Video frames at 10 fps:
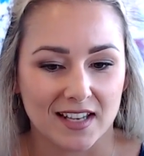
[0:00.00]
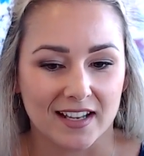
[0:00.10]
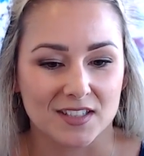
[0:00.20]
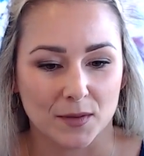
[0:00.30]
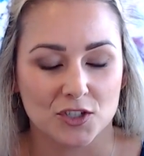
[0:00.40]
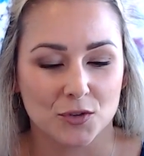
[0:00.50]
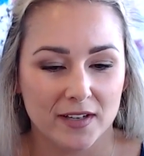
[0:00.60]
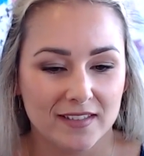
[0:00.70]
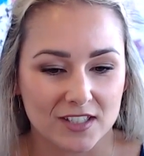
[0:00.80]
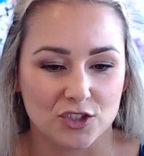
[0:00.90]
And so I
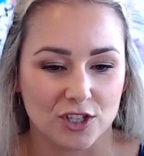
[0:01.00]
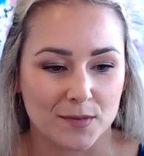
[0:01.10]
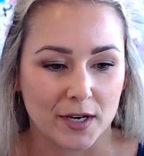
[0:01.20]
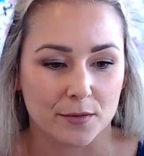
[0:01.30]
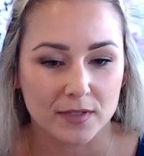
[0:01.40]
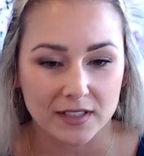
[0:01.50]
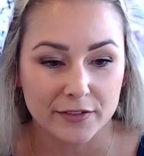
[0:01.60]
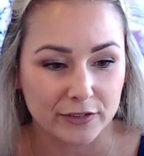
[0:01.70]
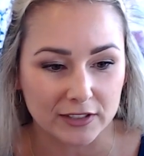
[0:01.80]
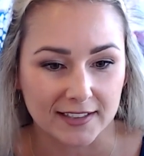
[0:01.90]
joined this gym and I really
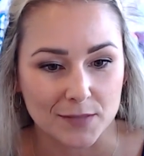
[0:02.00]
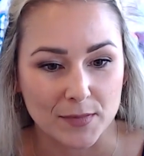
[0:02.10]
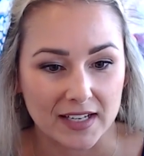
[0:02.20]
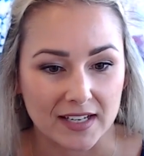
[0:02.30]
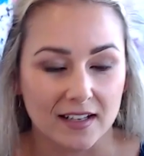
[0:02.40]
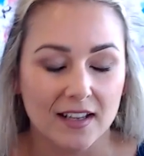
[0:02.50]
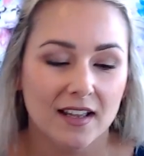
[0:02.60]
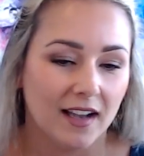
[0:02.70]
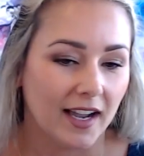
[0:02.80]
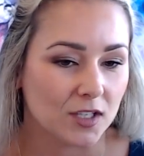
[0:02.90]
fully committed.
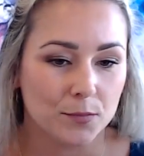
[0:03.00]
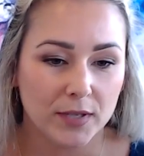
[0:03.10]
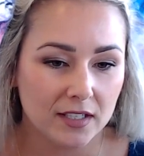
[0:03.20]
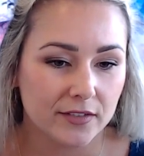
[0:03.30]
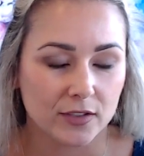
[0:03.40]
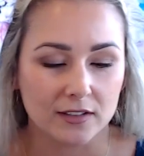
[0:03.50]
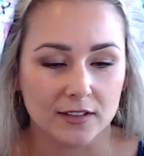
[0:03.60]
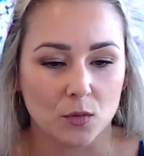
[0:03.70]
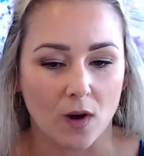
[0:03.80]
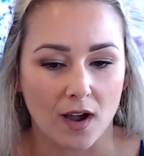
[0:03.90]
I competed for a
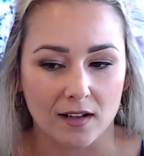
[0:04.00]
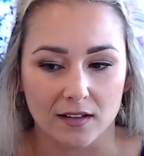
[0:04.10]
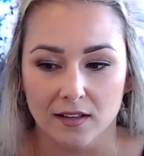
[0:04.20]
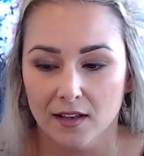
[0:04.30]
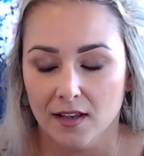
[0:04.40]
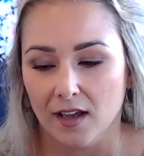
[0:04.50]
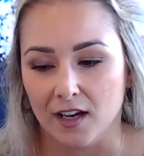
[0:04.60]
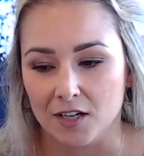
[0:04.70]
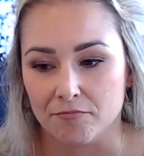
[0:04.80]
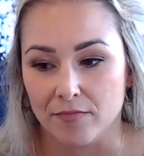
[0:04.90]
little while.
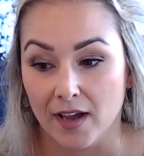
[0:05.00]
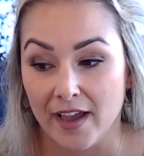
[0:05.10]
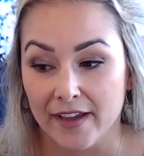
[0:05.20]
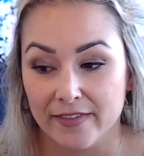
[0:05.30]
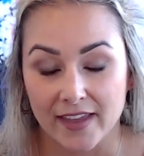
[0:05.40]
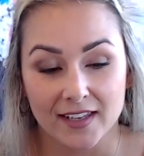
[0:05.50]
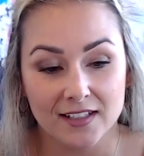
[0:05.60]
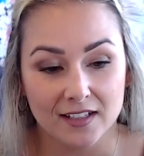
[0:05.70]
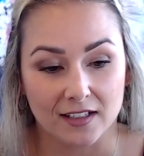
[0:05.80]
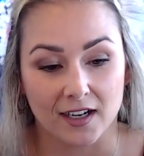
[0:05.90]
I
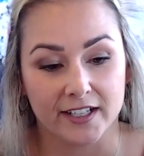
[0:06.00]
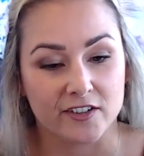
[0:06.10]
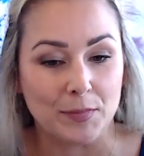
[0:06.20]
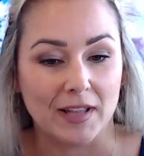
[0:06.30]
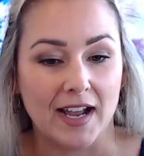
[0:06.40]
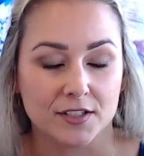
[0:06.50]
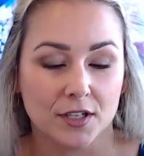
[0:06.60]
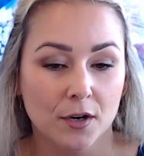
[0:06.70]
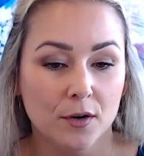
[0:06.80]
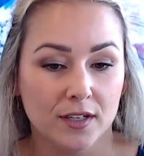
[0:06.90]
then kind of
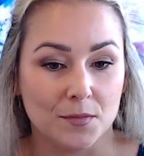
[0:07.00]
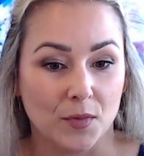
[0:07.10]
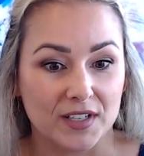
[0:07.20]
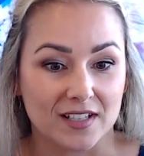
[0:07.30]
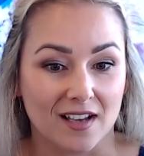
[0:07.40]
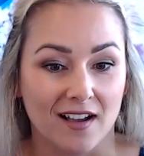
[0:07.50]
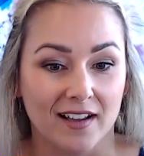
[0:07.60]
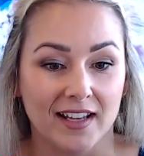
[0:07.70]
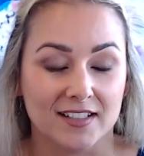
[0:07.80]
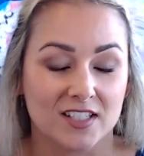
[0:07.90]
plateaued in Muay Thai
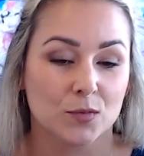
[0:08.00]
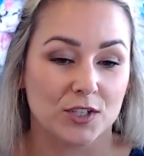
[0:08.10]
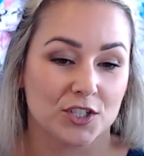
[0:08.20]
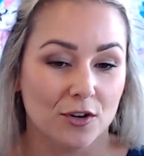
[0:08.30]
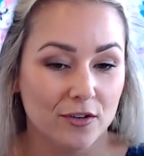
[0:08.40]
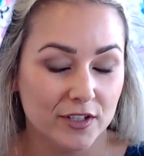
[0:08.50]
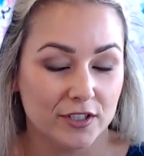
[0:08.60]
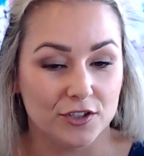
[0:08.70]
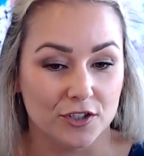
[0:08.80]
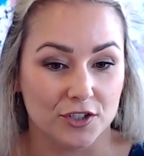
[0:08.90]
and switched over
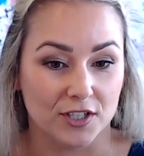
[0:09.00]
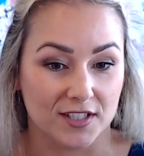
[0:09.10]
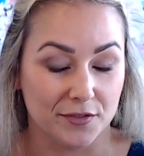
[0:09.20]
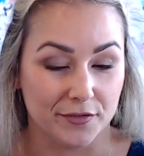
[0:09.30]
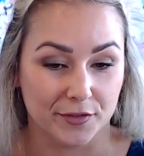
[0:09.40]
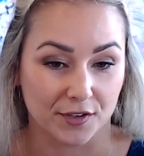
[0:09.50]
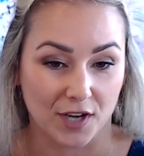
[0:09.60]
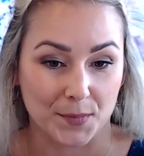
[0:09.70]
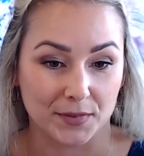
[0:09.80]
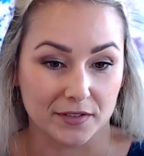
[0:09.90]
to jiu-jitsu for a
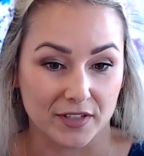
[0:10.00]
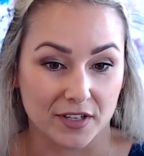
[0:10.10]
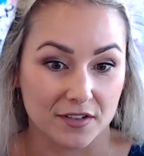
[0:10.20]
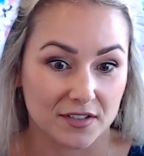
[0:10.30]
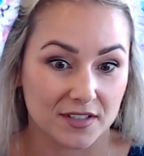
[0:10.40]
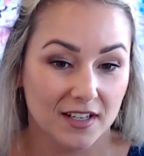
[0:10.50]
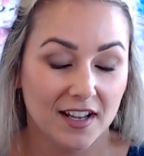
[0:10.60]
couple of years.